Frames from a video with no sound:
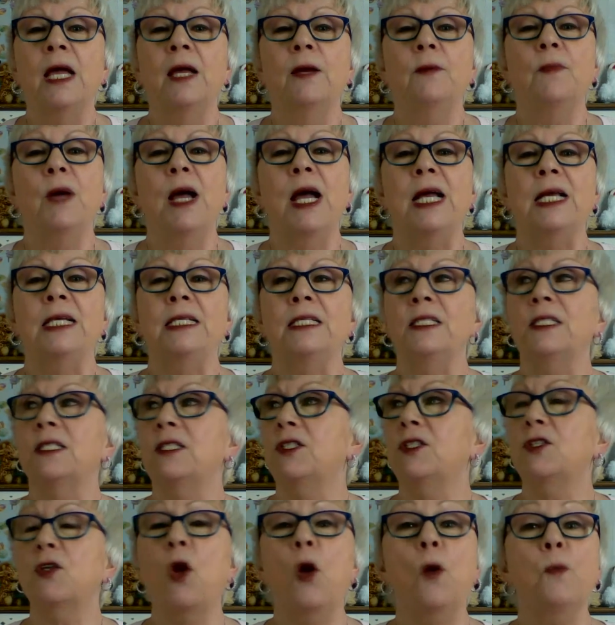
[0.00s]
My
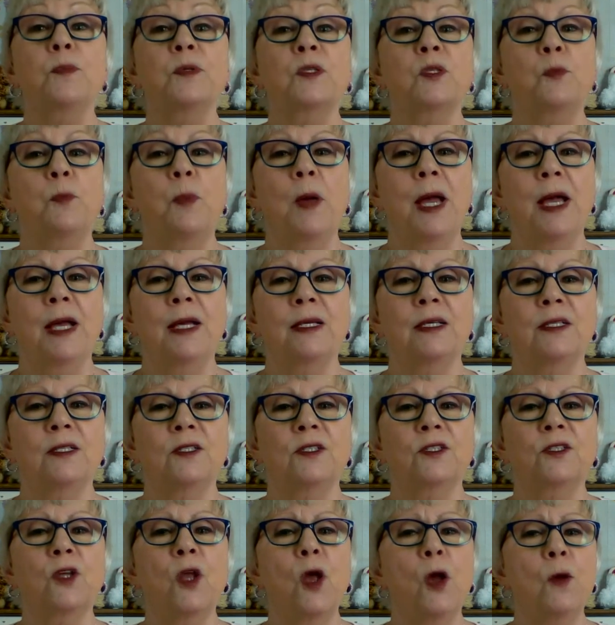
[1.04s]

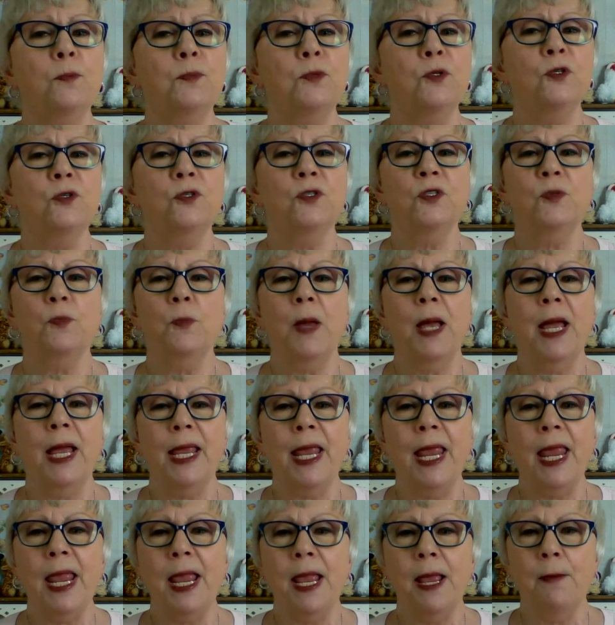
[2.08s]
Sculptures by
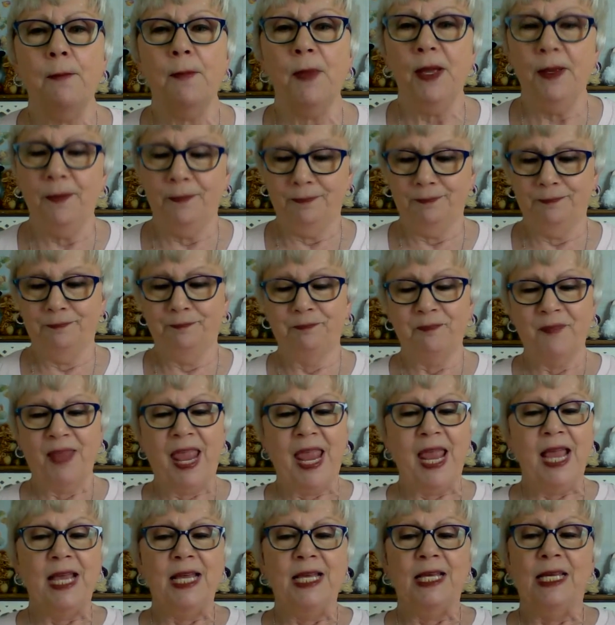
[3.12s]
M.
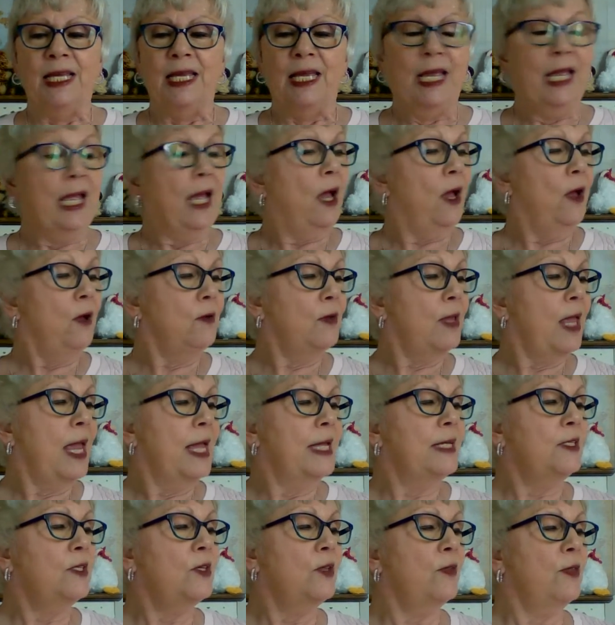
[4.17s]
Okay,
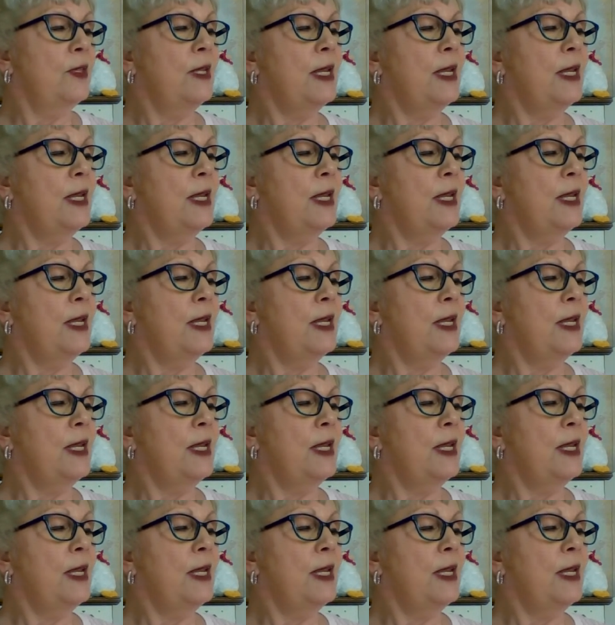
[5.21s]
so the